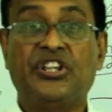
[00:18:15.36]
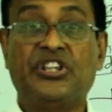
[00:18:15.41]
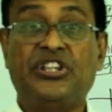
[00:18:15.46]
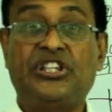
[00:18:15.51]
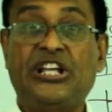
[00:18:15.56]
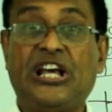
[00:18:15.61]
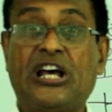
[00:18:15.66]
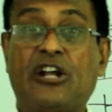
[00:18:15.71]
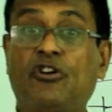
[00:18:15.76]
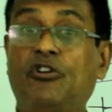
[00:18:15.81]

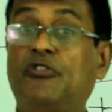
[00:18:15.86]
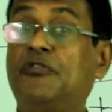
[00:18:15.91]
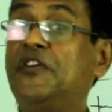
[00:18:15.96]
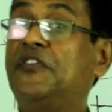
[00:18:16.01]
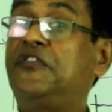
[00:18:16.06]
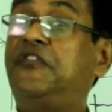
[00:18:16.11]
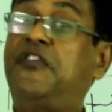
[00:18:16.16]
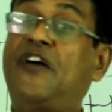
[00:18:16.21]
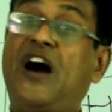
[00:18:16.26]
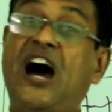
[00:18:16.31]
There will
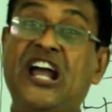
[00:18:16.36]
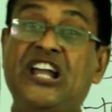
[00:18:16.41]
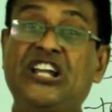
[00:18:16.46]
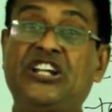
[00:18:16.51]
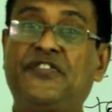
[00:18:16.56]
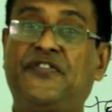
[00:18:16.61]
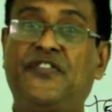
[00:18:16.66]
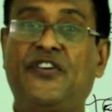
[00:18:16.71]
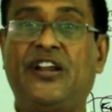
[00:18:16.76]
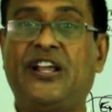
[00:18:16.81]
be a
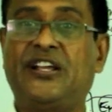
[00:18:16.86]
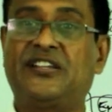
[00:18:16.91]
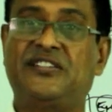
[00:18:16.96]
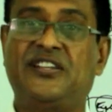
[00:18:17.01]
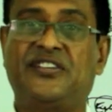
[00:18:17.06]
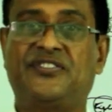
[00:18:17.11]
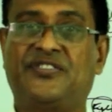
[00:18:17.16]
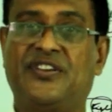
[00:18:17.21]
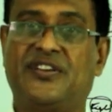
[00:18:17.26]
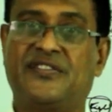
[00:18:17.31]
fight for
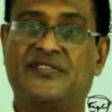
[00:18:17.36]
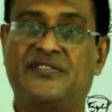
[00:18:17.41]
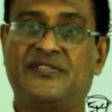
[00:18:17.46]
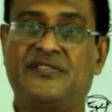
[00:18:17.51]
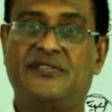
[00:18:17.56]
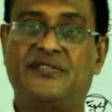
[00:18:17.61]
existence.